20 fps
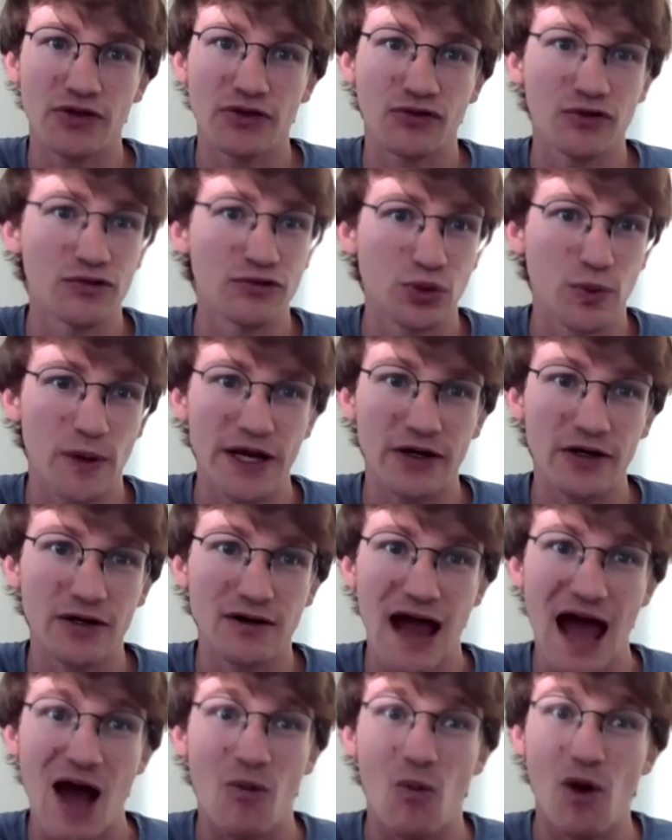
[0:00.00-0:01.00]
through
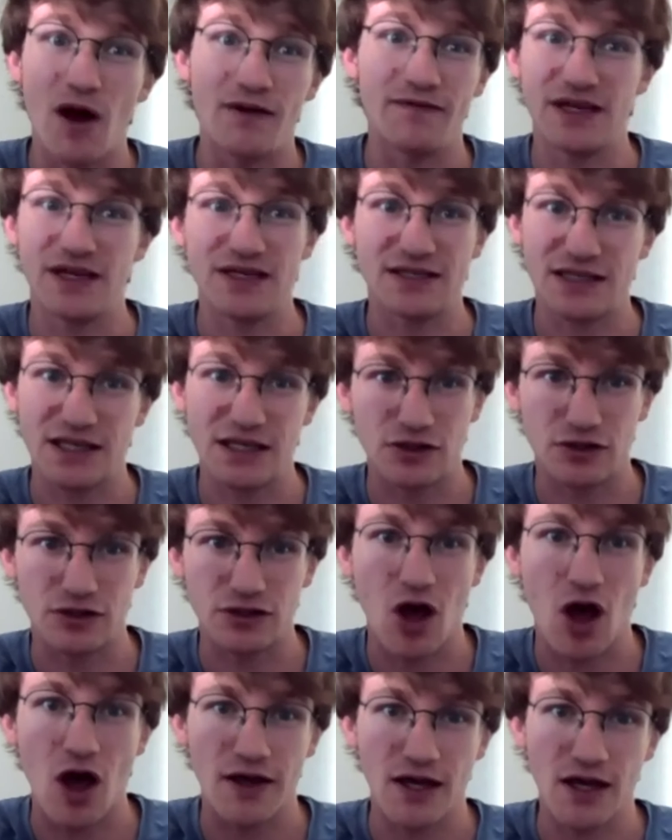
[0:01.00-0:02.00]
Twitter at what VCs are
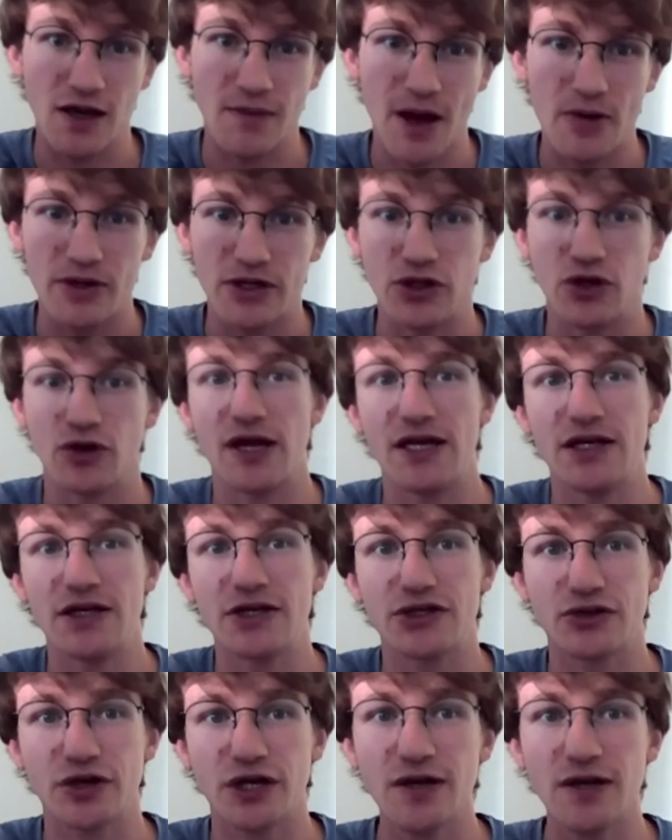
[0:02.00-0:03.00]
talking about in your
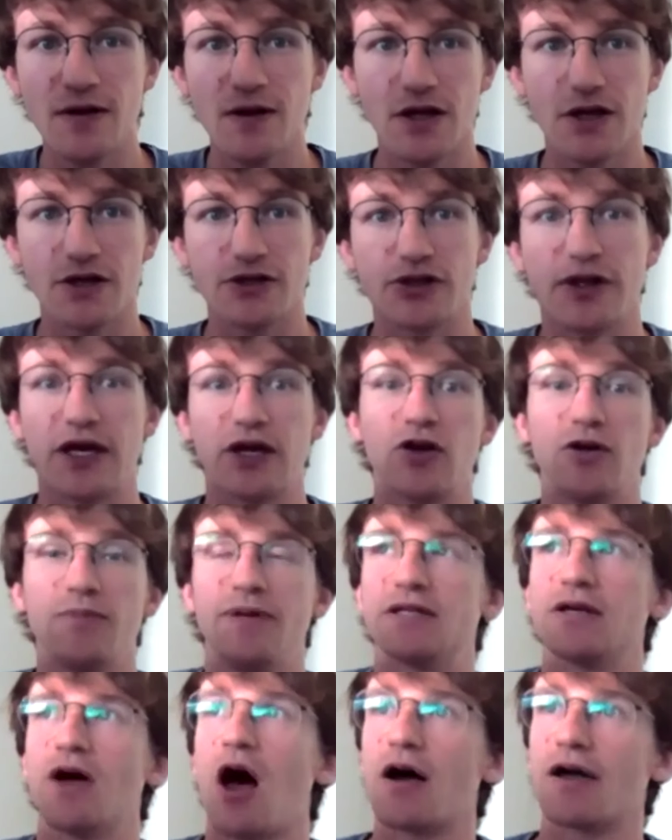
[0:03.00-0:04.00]
industry. So they could
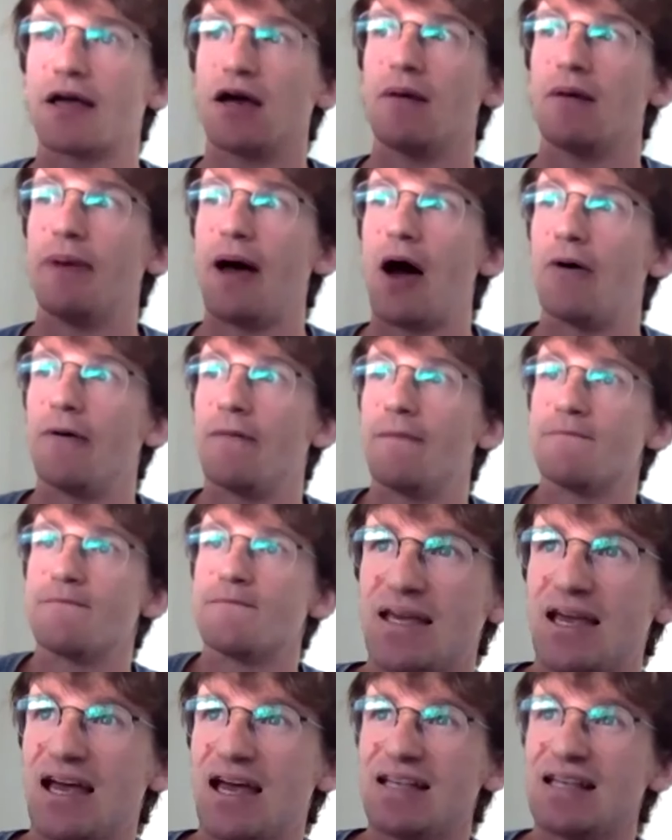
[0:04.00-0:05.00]
be talking about
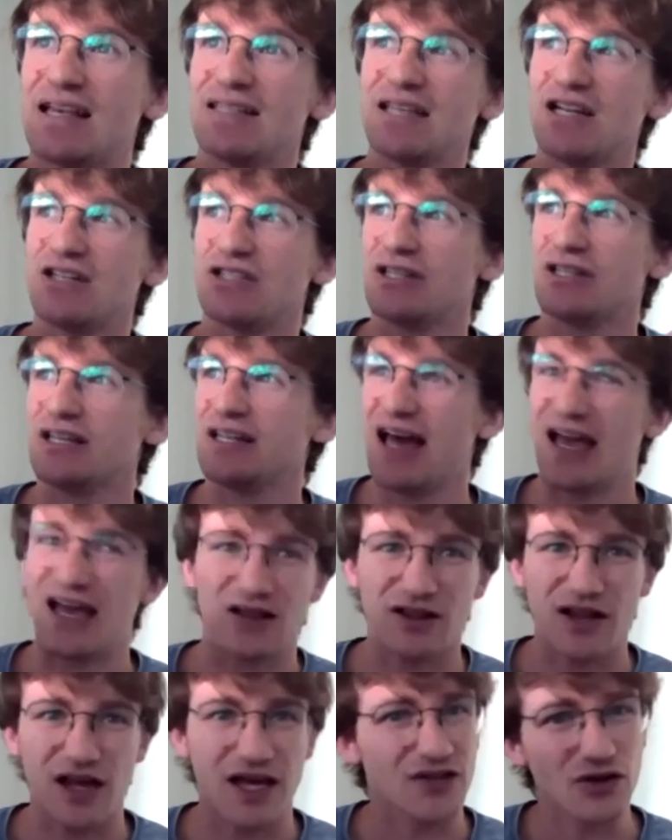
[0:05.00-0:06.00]
yeah, essentially
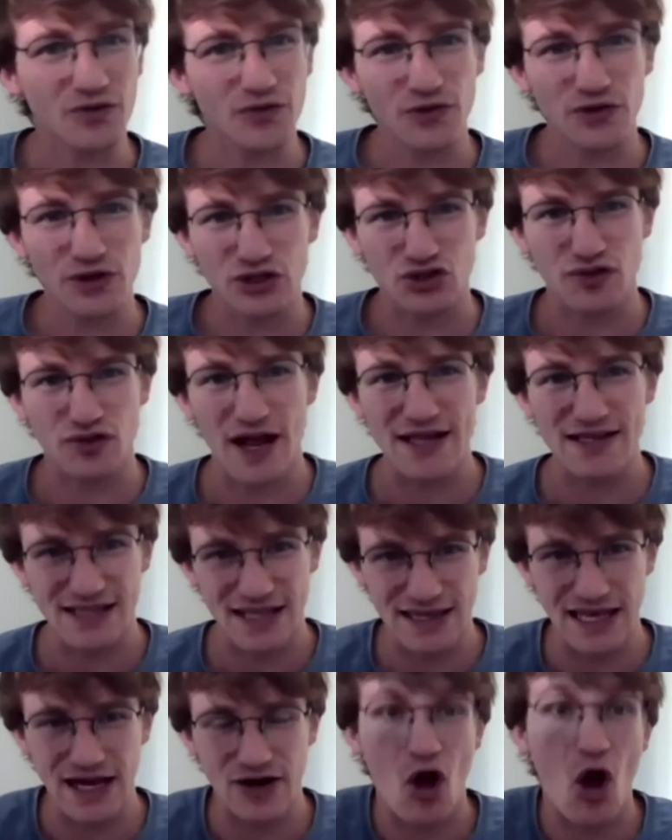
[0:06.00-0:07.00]
like like look for the trends
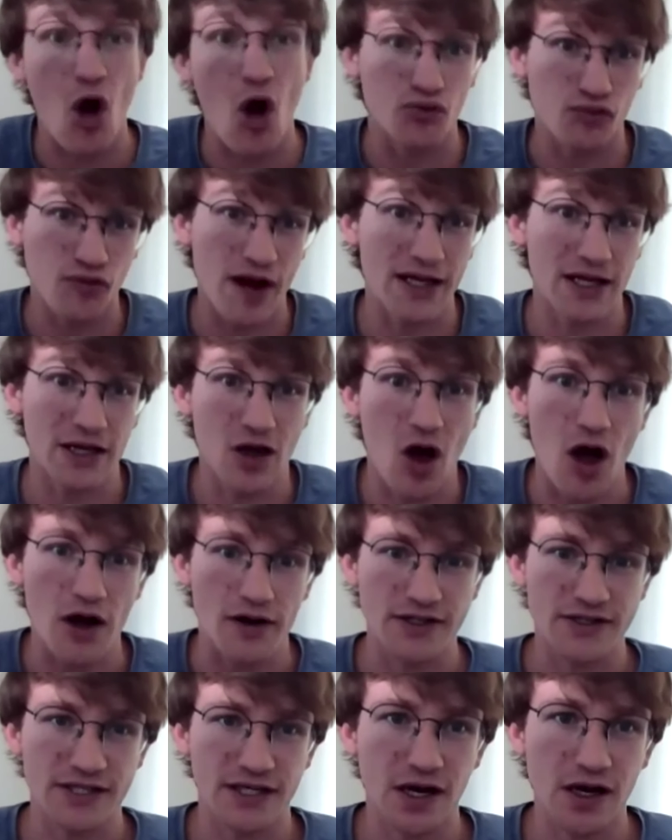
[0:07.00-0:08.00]
that they're already
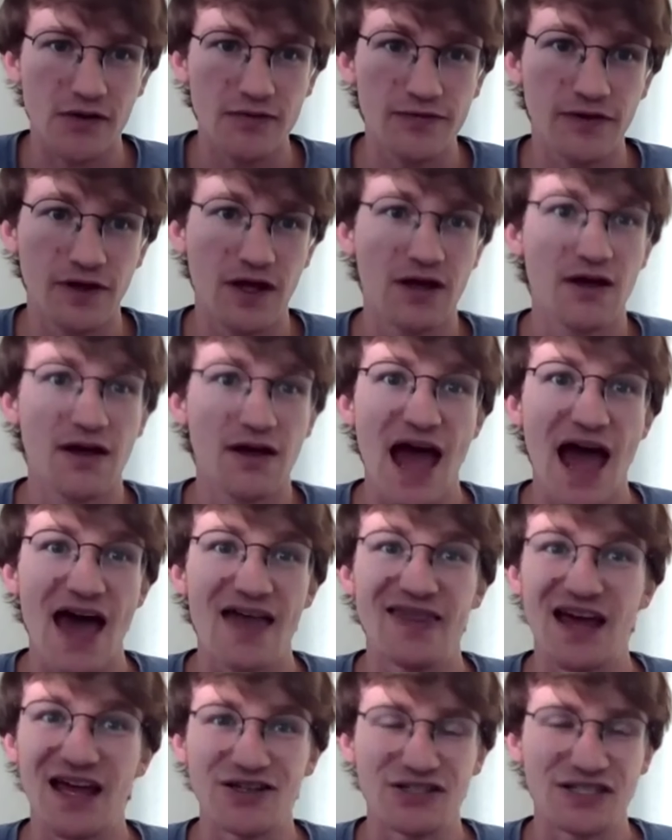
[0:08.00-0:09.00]
cognizant of
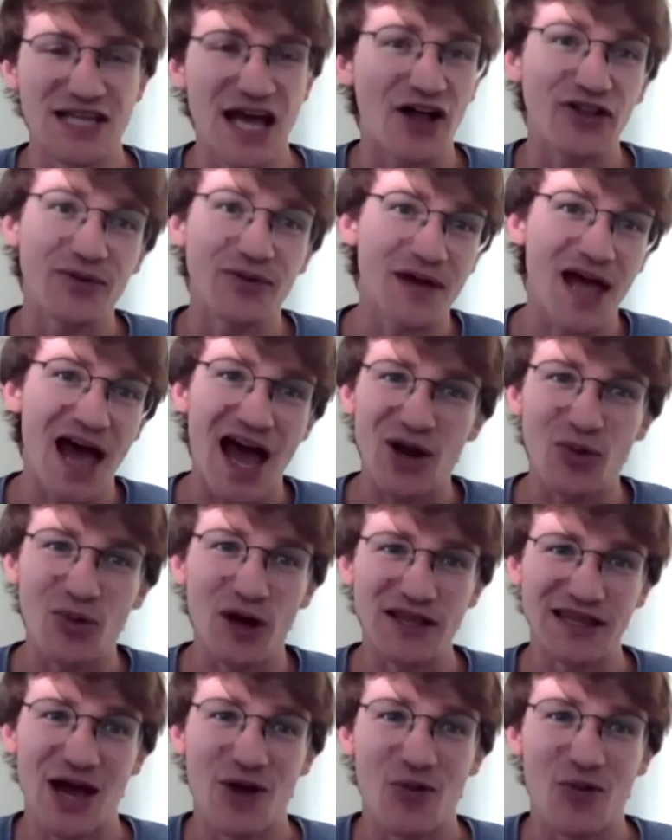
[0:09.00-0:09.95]
and then tell them kind of what they